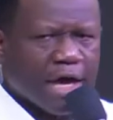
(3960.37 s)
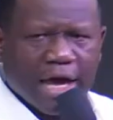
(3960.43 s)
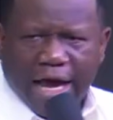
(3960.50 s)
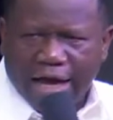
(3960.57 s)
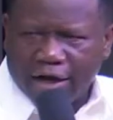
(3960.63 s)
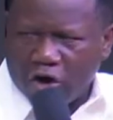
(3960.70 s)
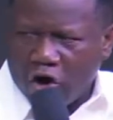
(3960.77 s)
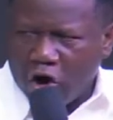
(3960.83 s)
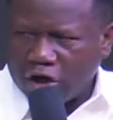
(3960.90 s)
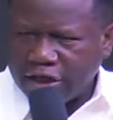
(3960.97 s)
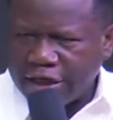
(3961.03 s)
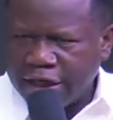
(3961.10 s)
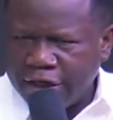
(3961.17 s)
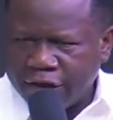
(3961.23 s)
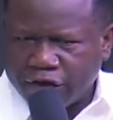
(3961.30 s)
And God
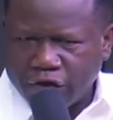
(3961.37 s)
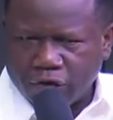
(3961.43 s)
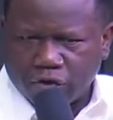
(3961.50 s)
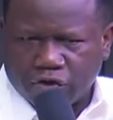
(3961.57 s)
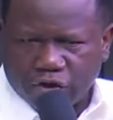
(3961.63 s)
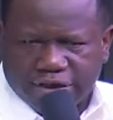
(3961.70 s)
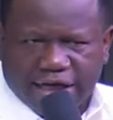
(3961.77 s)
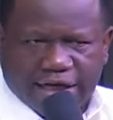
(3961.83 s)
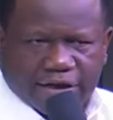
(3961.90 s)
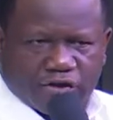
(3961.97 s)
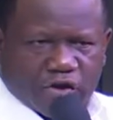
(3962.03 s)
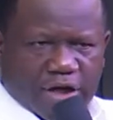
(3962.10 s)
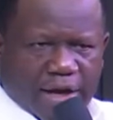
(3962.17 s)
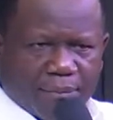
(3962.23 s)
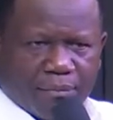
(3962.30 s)
needs you to take it to
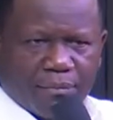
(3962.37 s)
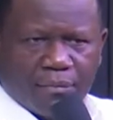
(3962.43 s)
them.